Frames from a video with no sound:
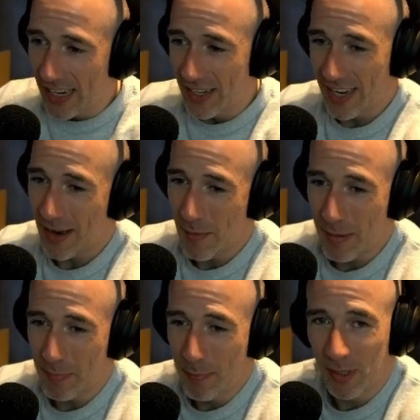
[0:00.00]
and,
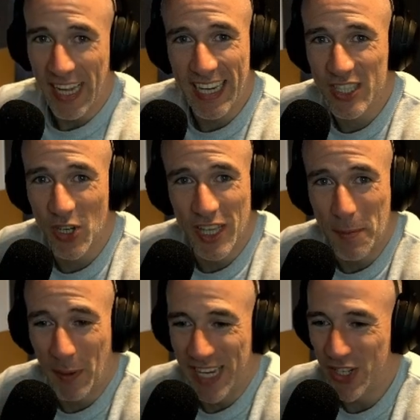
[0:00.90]
and people think it's going to
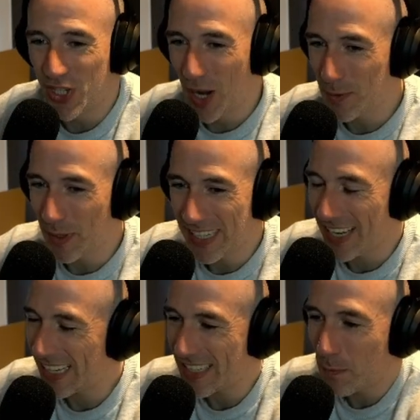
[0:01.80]
replace jobs, but
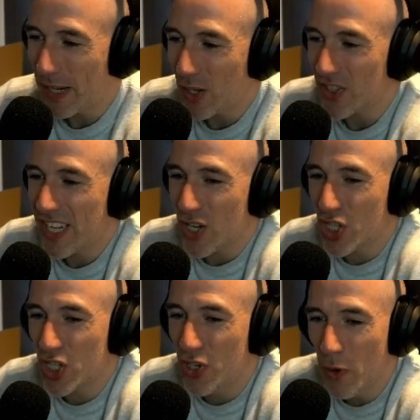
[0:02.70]
they, that's because they are
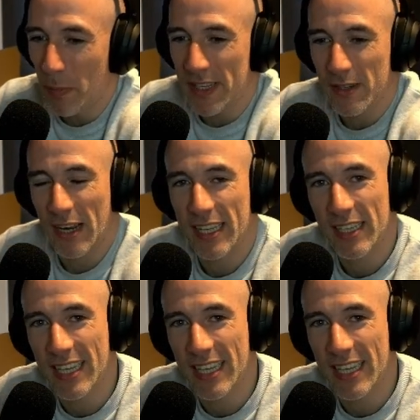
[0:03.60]
stupid, right?